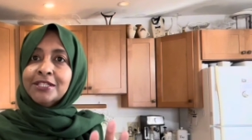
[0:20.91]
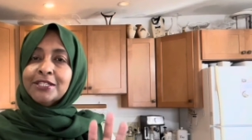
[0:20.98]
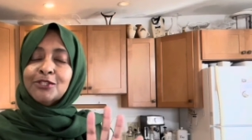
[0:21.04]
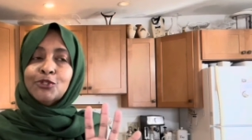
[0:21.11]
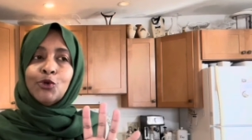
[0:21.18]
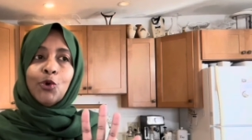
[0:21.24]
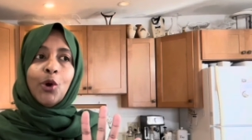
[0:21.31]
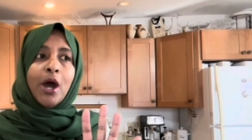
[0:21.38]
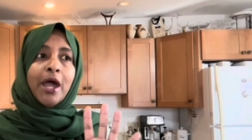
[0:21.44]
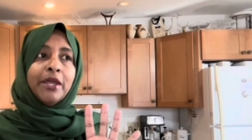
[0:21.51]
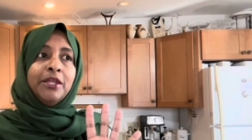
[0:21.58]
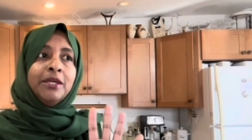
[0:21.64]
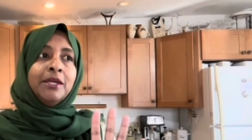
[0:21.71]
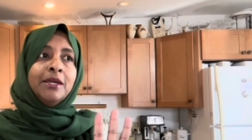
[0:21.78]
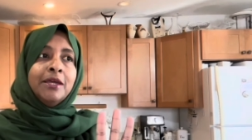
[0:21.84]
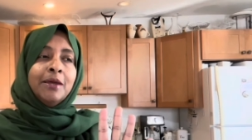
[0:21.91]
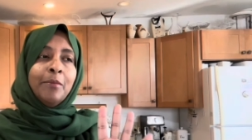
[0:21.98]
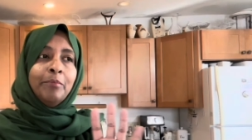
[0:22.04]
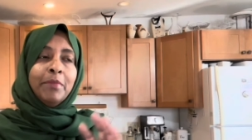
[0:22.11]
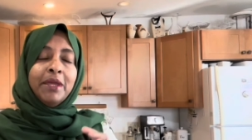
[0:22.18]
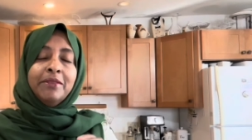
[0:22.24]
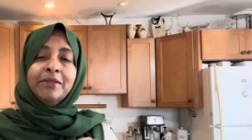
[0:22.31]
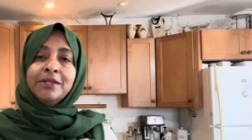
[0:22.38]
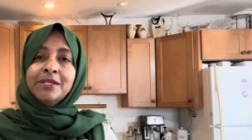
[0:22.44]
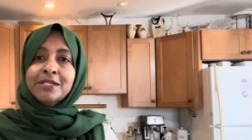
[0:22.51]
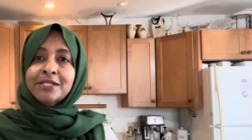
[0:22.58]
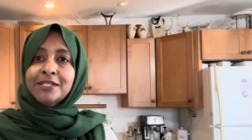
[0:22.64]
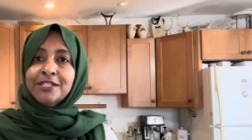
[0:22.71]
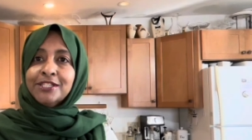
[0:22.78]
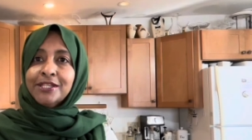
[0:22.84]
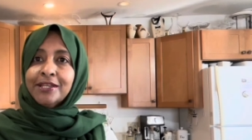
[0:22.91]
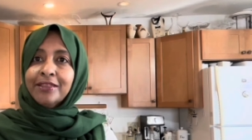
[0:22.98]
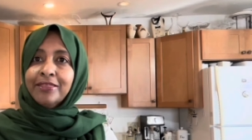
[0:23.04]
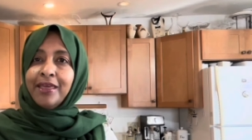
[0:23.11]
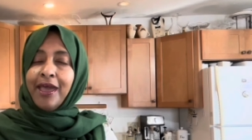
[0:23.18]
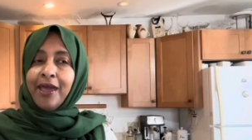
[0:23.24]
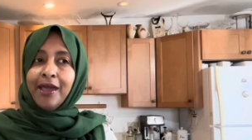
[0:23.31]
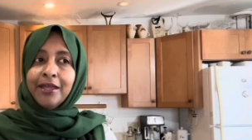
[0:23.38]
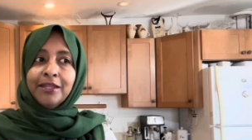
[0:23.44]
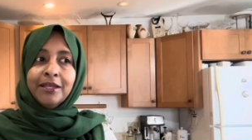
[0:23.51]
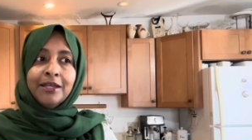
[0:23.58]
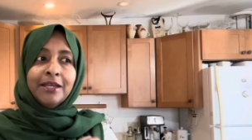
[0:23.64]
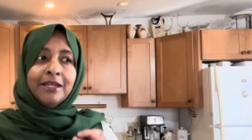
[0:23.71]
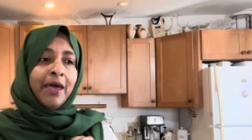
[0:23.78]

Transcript: So I made the decision that